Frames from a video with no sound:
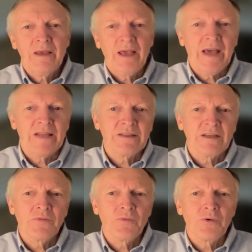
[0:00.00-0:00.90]
And
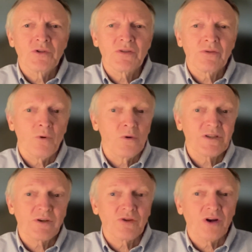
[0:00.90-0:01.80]
it would
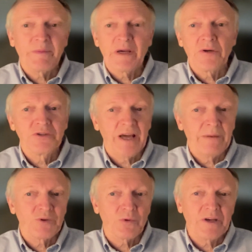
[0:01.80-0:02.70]
also not be a good
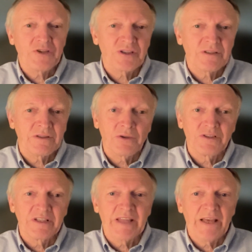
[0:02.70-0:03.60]
time to question the
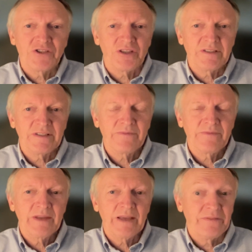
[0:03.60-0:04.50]
good intentions
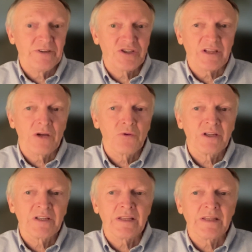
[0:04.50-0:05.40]
and vision
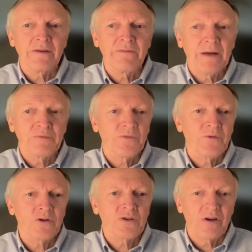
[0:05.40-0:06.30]
included in the Farm to
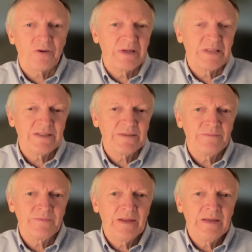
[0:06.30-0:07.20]
Fork document.
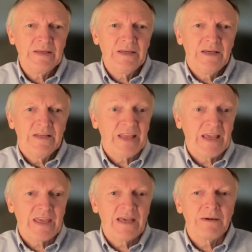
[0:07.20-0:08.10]

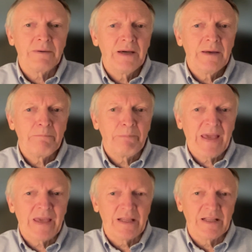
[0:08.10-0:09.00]
Taking
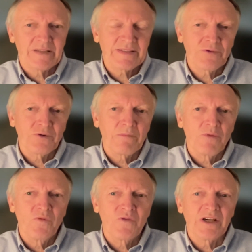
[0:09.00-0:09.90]
painkillers to
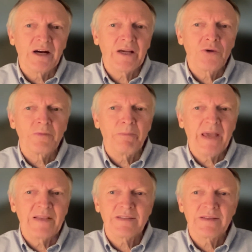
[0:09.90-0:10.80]
remove the acute
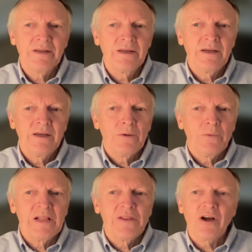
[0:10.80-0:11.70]
pains
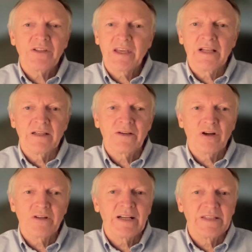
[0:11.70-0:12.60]
will not heal
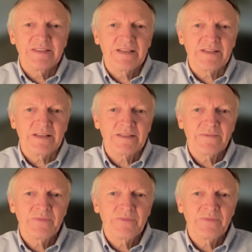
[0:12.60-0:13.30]
chronic diseases,